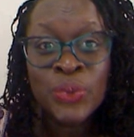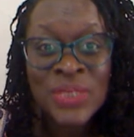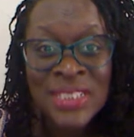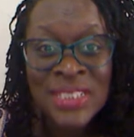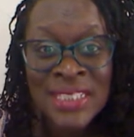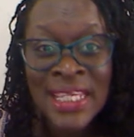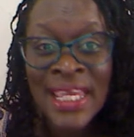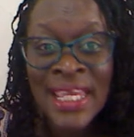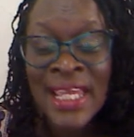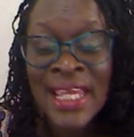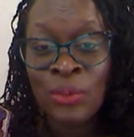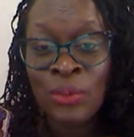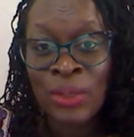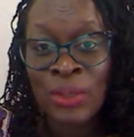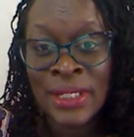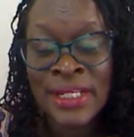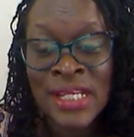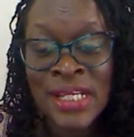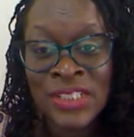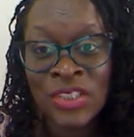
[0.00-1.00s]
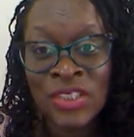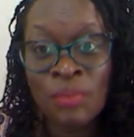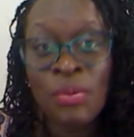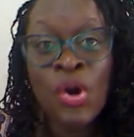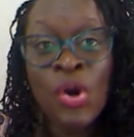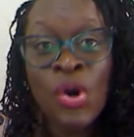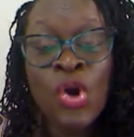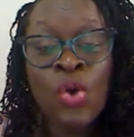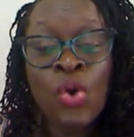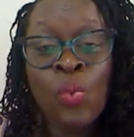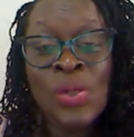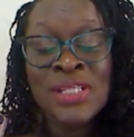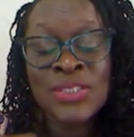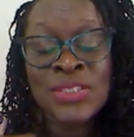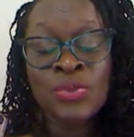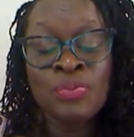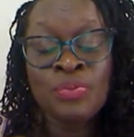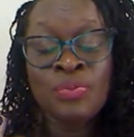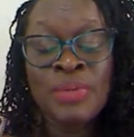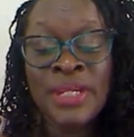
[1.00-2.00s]
scale your leadership?
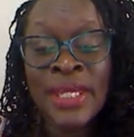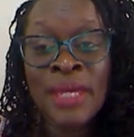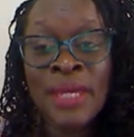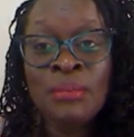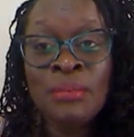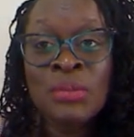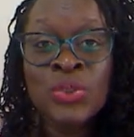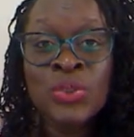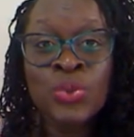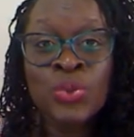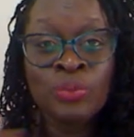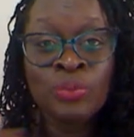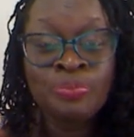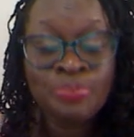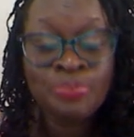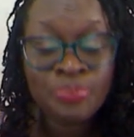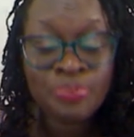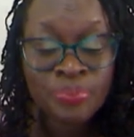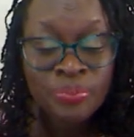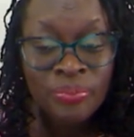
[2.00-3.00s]
Once you've been able to